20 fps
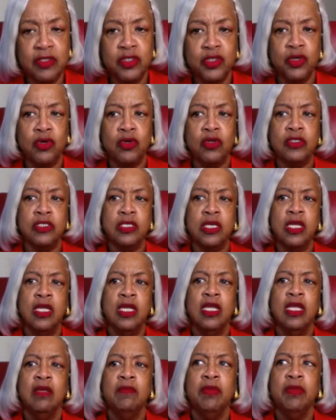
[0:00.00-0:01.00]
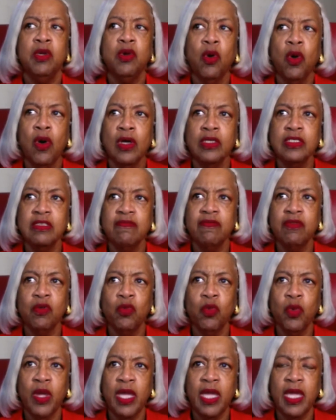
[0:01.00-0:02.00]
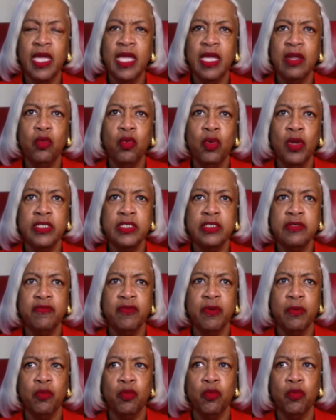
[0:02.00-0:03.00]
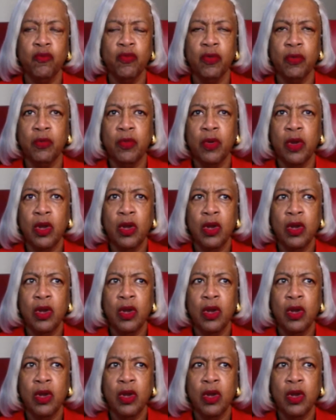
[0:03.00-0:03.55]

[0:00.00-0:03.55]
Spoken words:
church, because of the way in which from